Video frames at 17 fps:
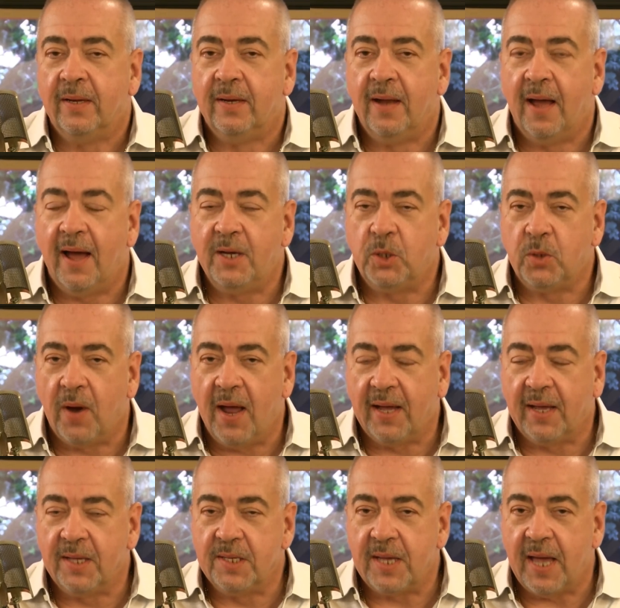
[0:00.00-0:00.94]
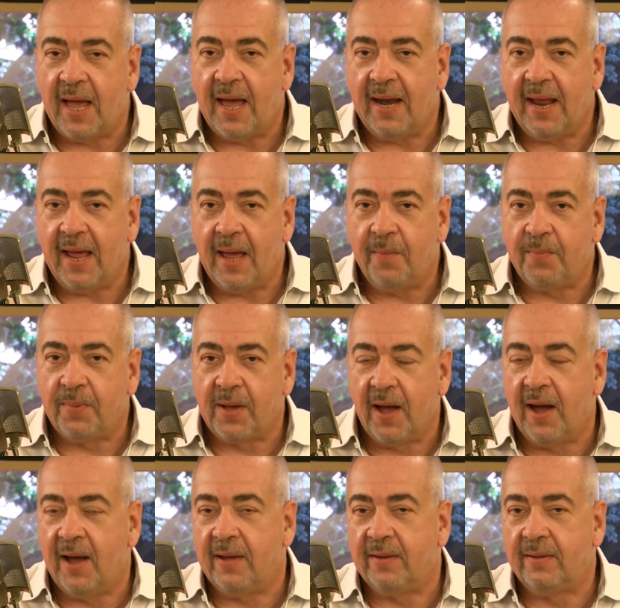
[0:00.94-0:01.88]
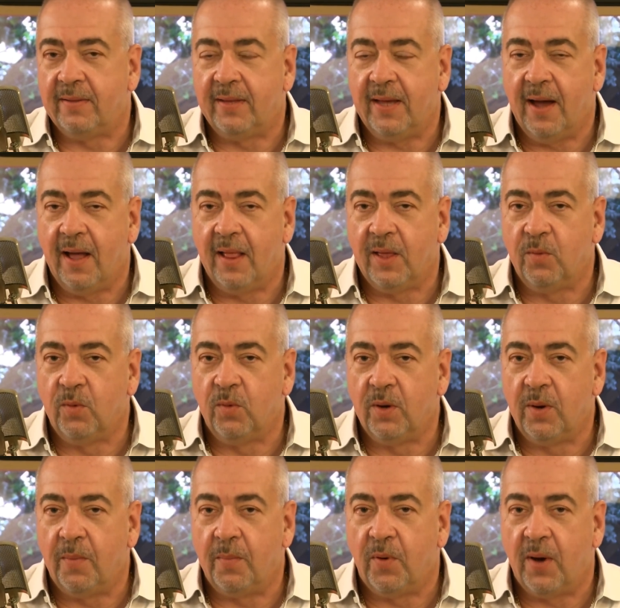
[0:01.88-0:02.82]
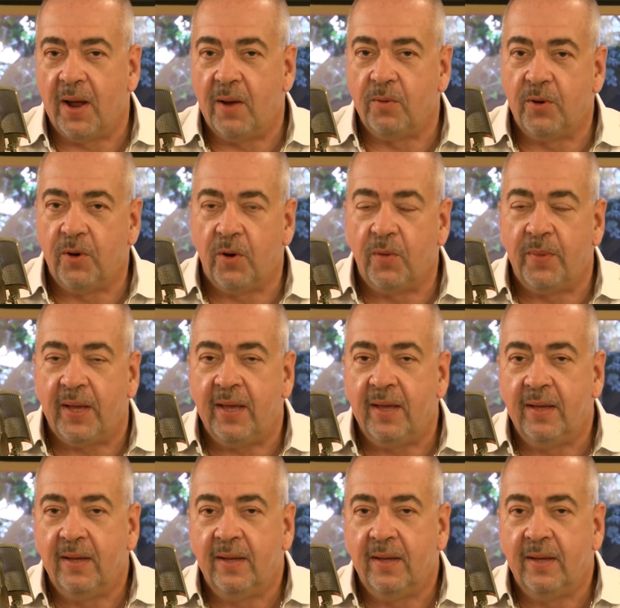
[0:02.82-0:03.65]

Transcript: Nine Dragons at Epcot, the Hollywood Brown Derby